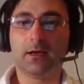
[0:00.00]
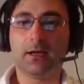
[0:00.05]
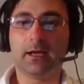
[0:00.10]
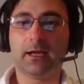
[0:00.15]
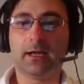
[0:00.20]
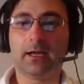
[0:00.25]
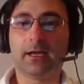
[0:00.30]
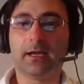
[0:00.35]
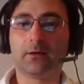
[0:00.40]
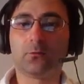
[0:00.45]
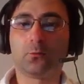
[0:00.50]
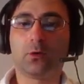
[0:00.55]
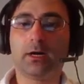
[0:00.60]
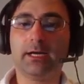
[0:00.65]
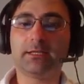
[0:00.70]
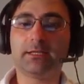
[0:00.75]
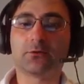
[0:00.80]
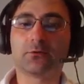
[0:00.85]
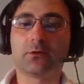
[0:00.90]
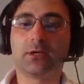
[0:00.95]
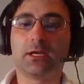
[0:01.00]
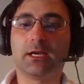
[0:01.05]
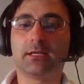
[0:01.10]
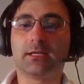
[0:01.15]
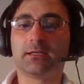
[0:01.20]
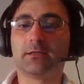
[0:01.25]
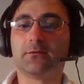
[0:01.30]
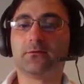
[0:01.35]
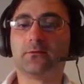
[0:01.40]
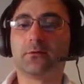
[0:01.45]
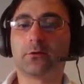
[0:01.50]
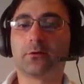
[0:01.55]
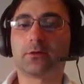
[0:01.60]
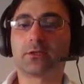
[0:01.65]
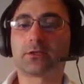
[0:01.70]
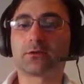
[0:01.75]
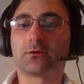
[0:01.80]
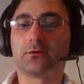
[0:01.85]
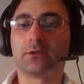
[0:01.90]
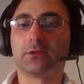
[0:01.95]
And white created very
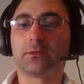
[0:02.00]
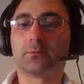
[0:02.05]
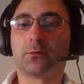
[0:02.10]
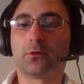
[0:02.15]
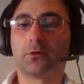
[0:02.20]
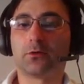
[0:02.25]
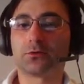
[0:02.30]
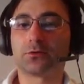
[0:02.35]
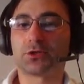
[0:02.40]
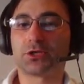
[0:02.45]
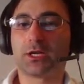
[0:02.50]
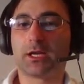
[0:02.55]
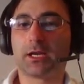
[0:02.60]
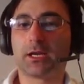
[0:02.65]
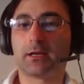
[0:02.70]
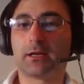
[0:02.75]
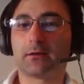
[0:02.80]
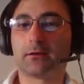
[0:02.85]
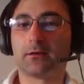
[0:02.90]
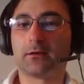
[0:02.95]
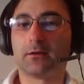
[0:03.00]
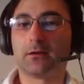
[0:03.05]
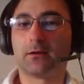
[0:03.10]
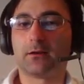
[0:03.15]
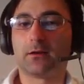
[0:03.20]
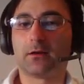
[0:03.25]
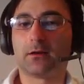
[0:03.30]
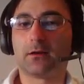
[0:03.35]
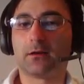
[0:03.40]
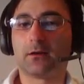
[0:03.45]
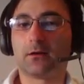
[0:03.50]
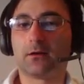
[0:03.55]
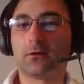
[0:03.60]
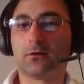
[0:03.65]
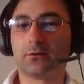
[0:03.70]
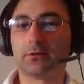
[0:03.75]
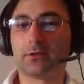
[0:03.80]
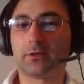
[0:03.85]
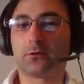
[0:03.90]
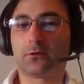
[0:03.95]
solid pawn chain
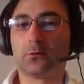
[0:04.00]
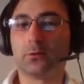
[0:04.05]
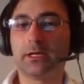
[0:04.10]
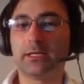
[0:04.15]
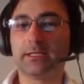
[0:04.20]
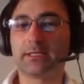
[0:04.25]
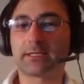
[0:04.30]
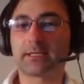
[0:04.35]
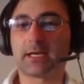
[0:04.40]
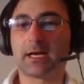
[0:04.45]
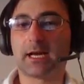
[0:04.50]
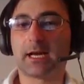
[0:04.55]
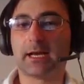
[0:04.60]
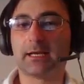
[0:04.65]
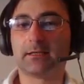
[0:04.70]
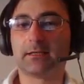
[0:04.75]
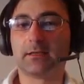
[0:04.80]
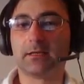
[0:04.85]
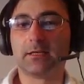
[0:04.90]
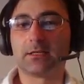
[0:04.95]
on the queen side.